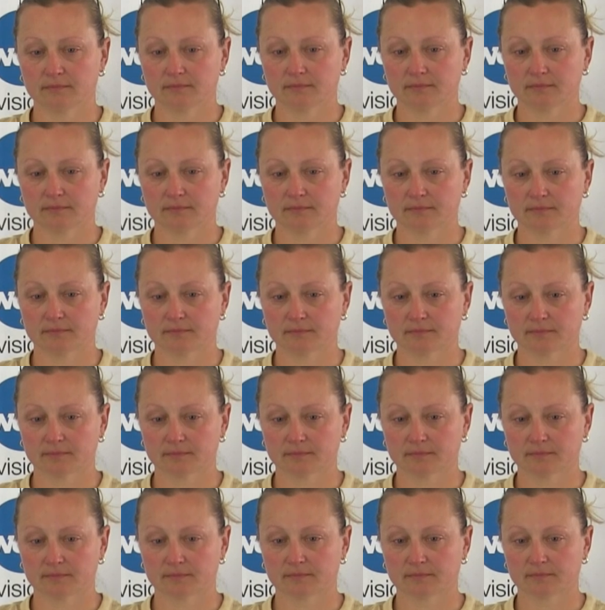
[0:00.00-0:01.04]

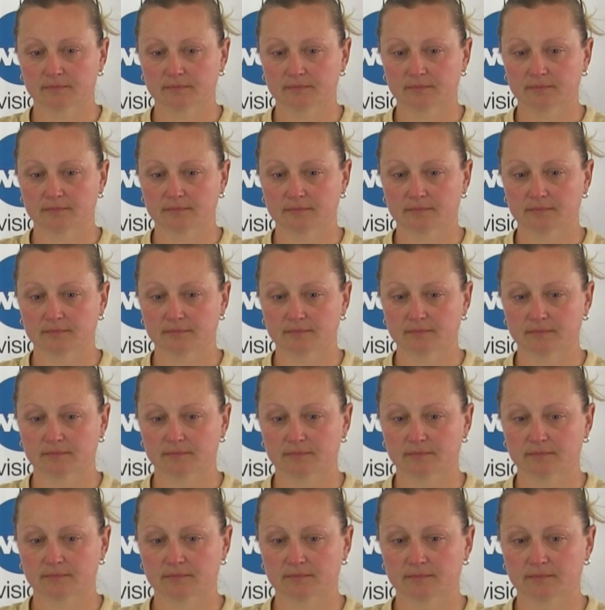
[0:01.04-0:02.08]

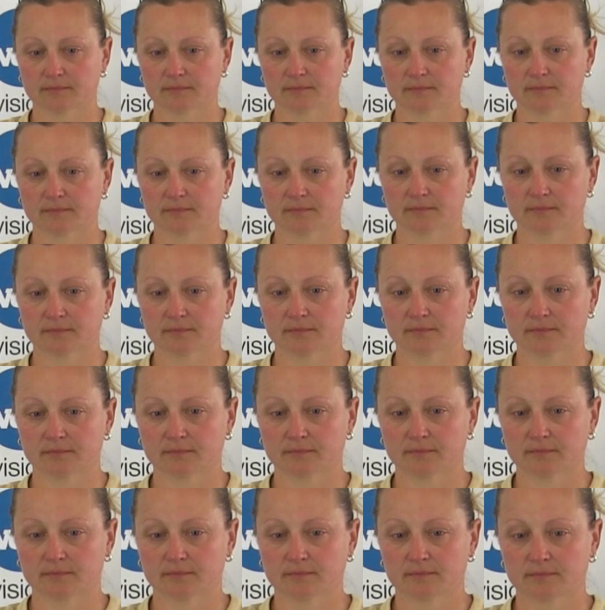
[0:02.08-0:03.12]

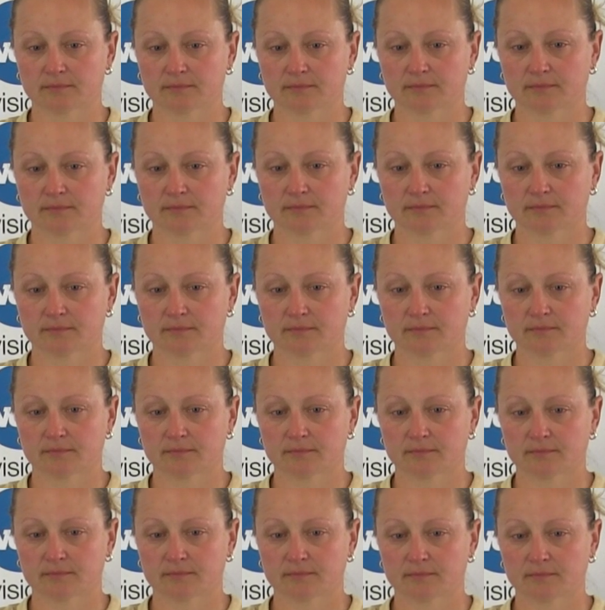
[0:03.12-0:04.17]

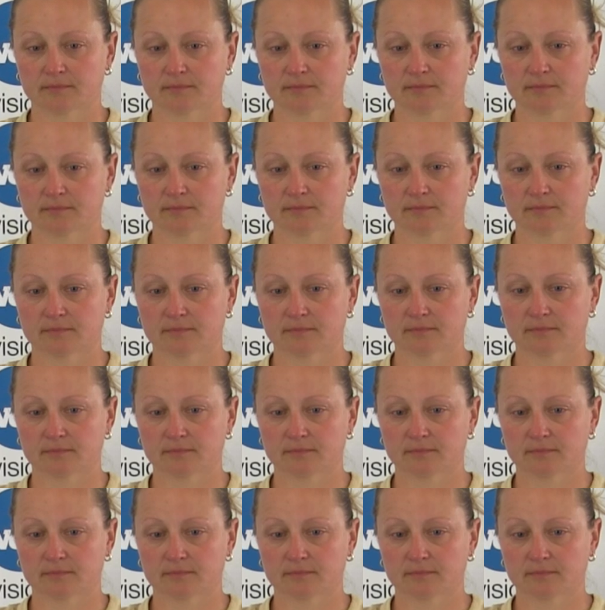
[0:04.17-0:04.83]
(not speaking)